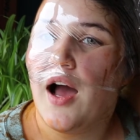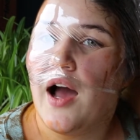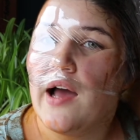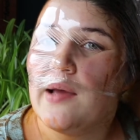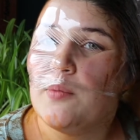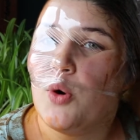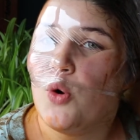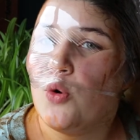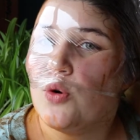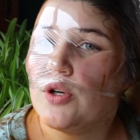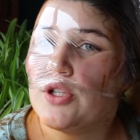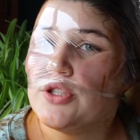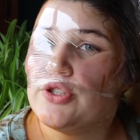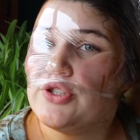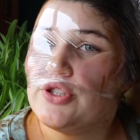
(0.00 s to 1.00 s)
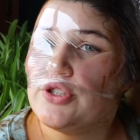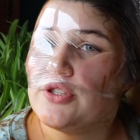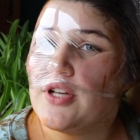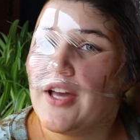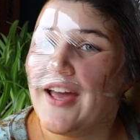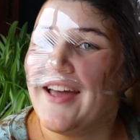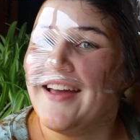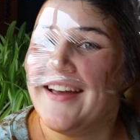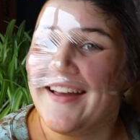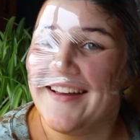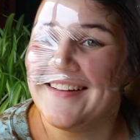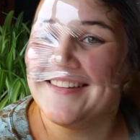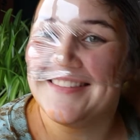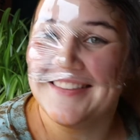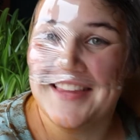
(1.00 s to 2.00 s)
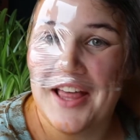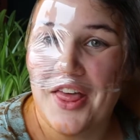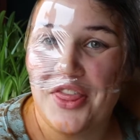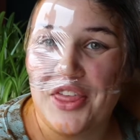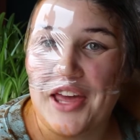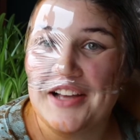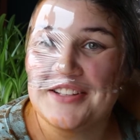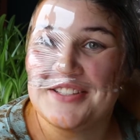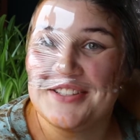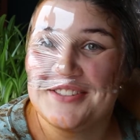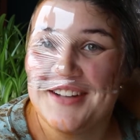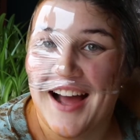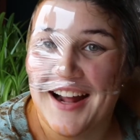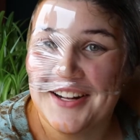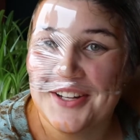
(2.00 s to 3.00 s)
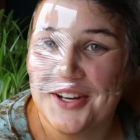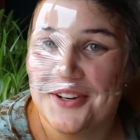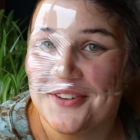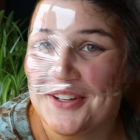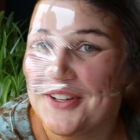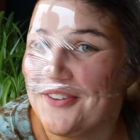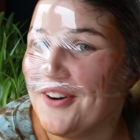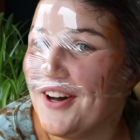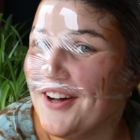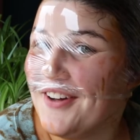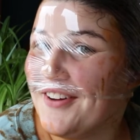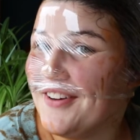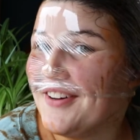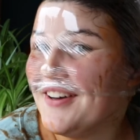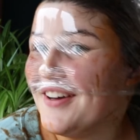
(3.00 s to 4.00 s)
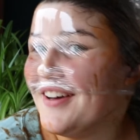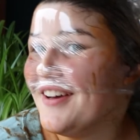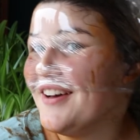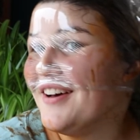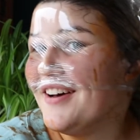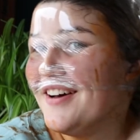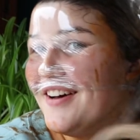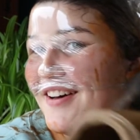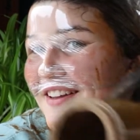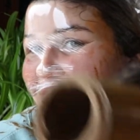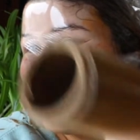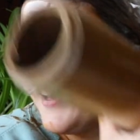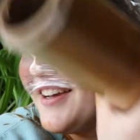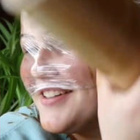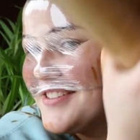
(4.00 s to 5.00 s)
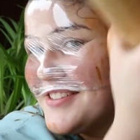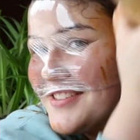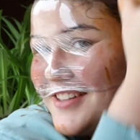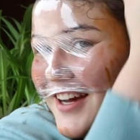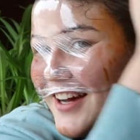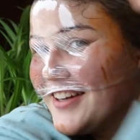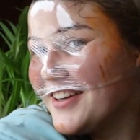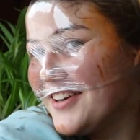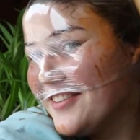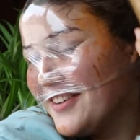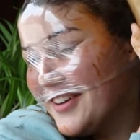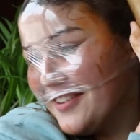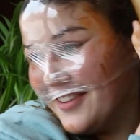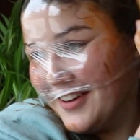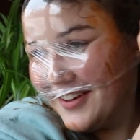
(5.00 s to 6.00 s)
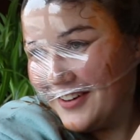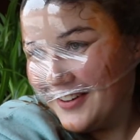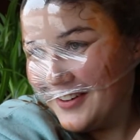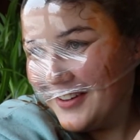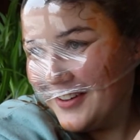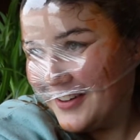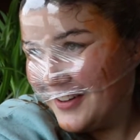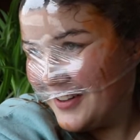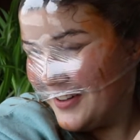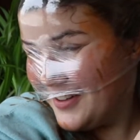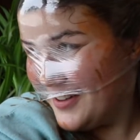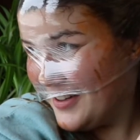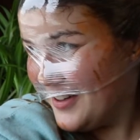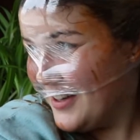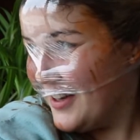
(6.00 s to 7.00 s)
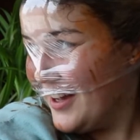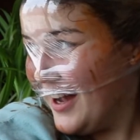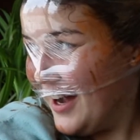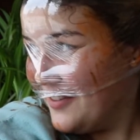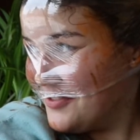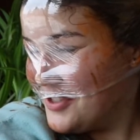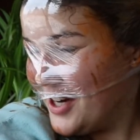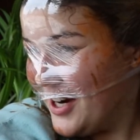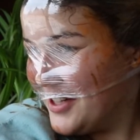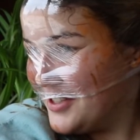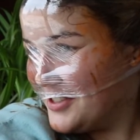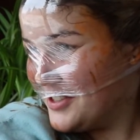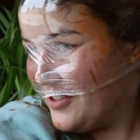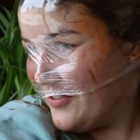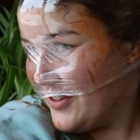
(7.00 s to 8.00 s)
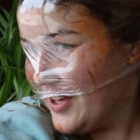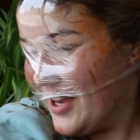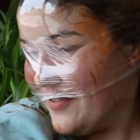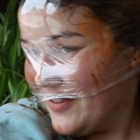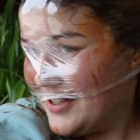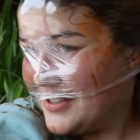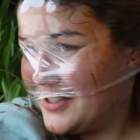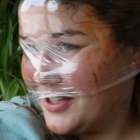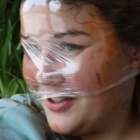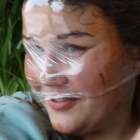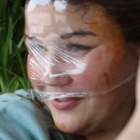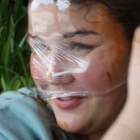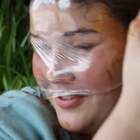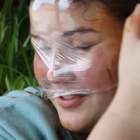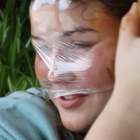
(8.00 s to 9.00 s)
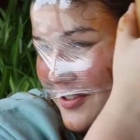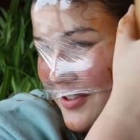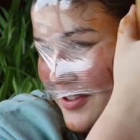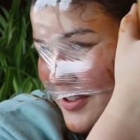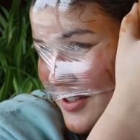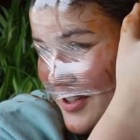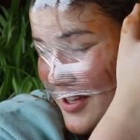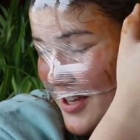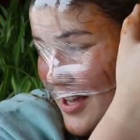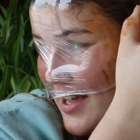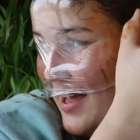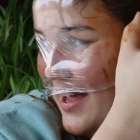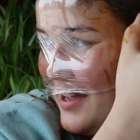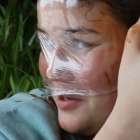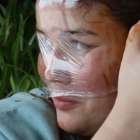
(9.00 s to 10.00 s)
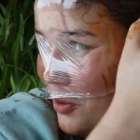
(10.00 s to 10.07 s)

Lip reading: I'm orange and things are not going well. Things are not going well. I'm trying to suffocate myself and